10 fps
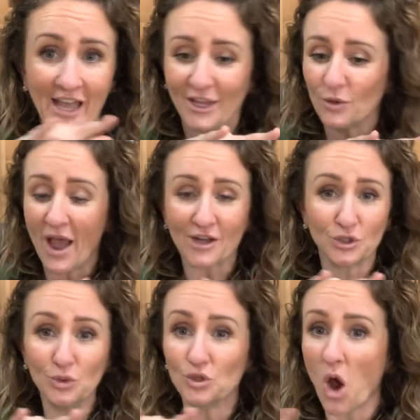You
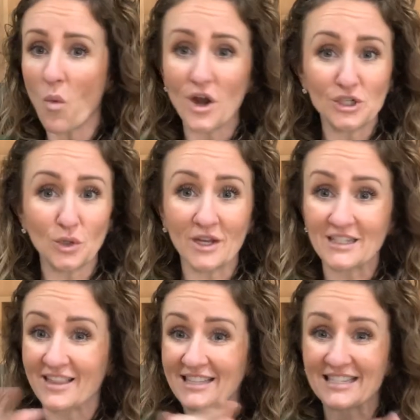don't want to do it
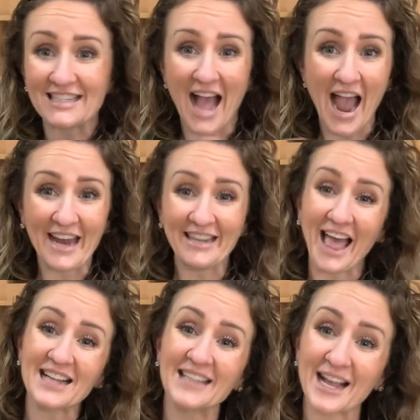to the side.
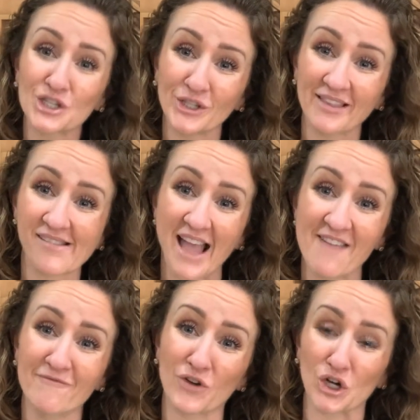That's actually the
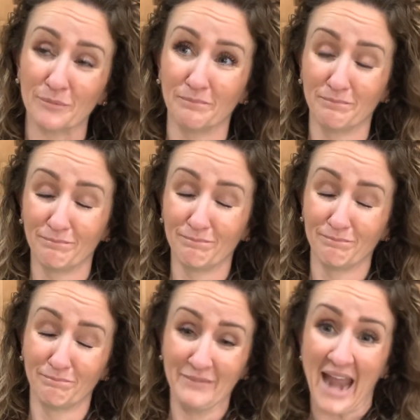sign for
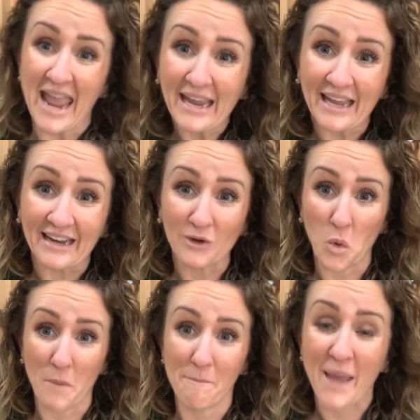naked
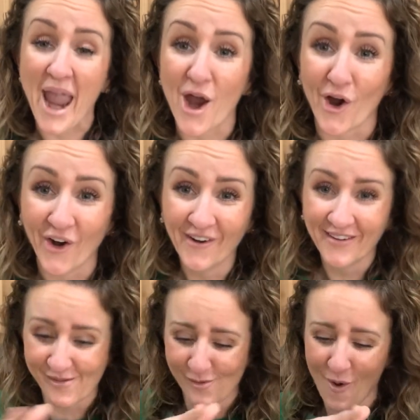or bare.
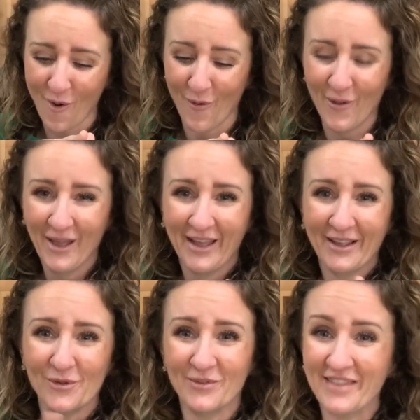So
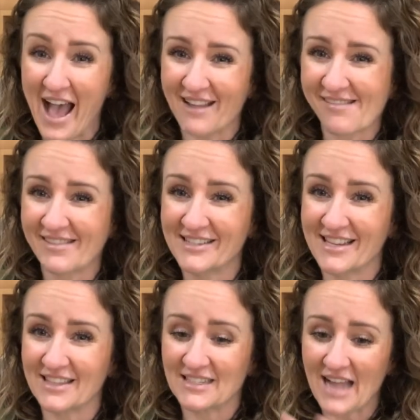that's to
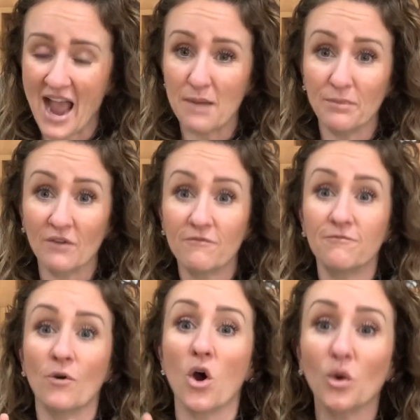the side, but
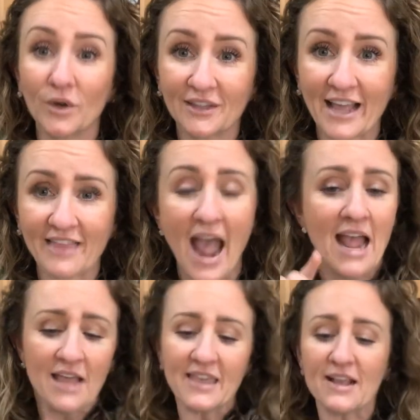forward like that.
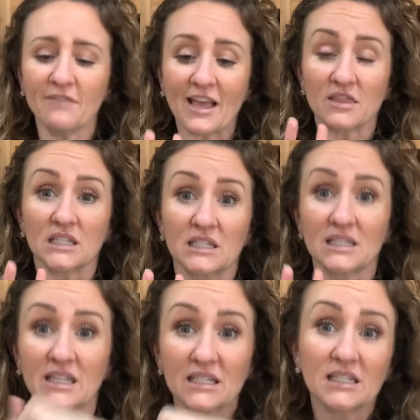Think of like this.
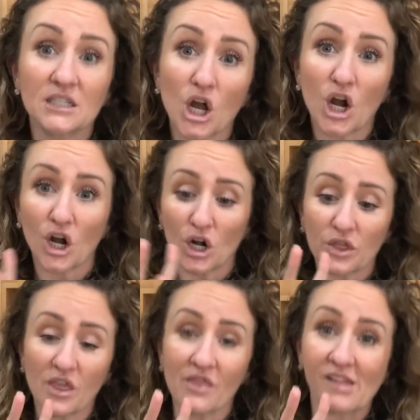This is the
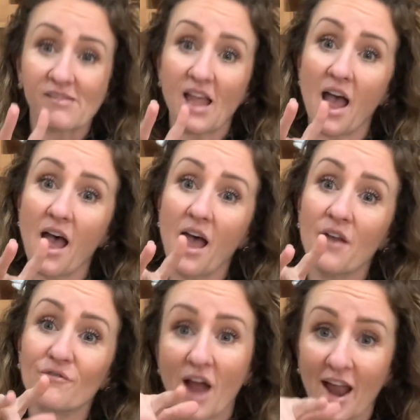earth and the
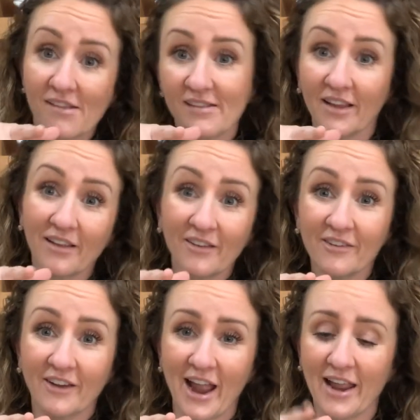sun rising,
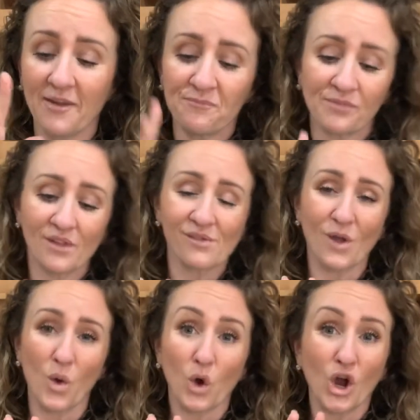right?
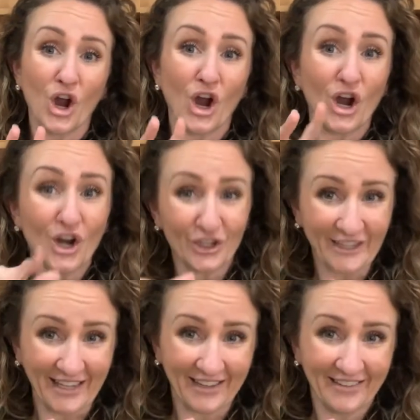So early.